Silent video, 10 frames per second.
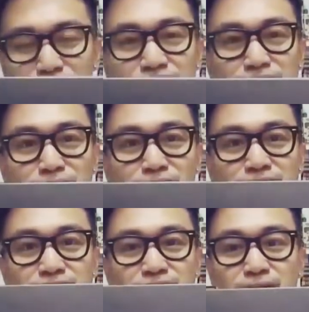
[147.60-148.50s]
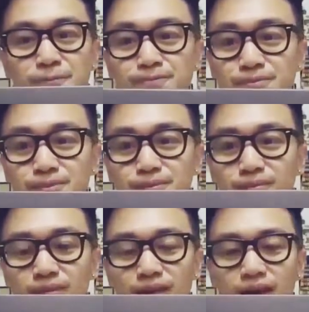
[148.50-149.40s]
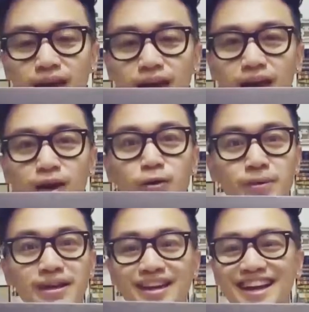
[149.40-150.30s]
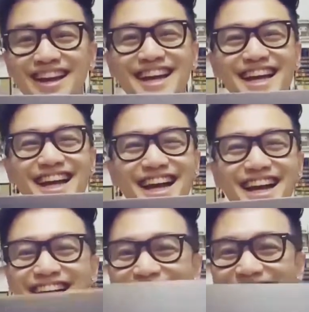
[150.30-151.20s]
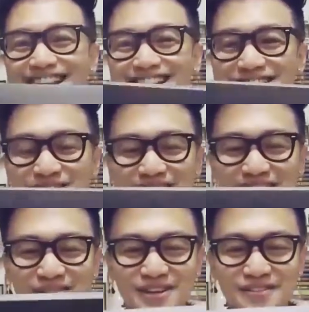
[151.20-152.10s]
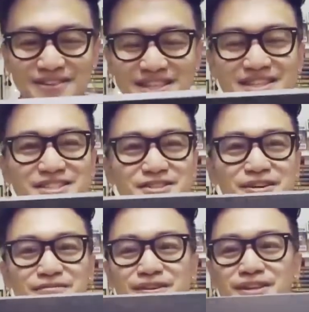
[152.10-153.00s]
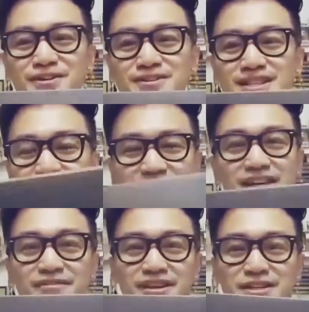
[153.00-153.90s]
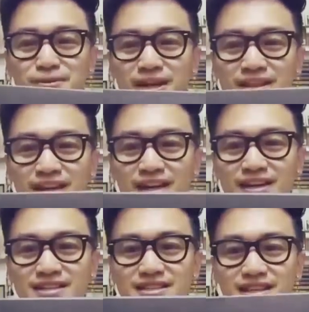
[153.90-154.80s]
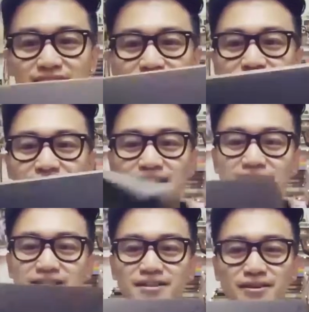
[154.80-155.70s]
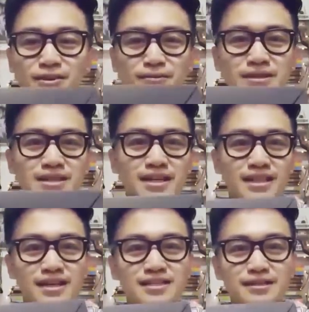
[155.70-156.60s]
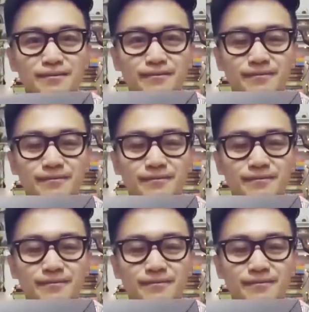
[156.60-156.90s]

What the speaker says: Mervin Malonzo opening this one in one of his Instagram videos. Let's see if it is what I think it is. Right, so it opens like this.